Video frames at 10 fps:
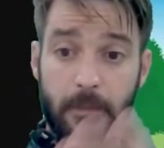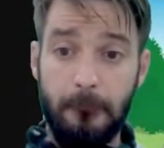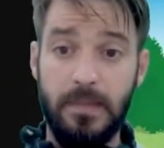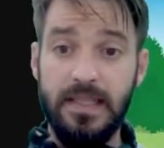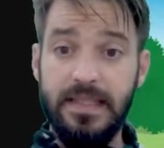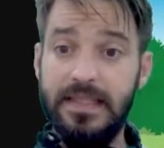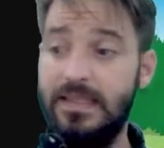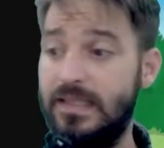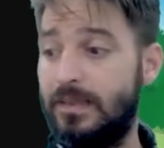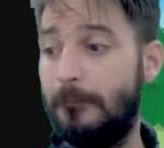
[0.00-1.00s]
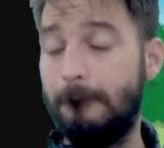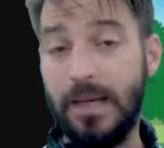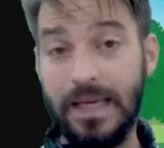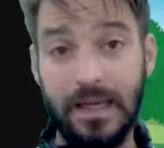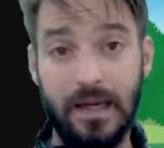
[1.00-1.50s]
Please
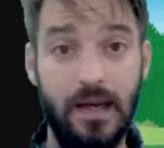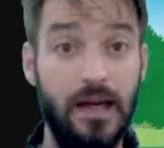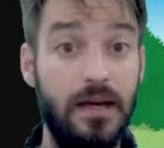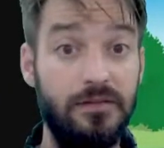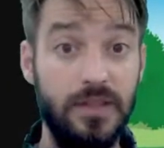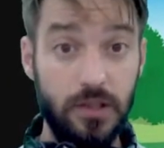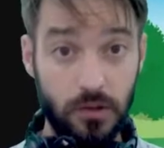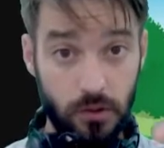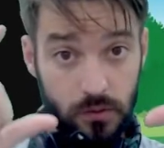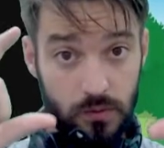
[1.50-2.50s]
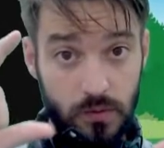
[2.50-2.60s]
make a video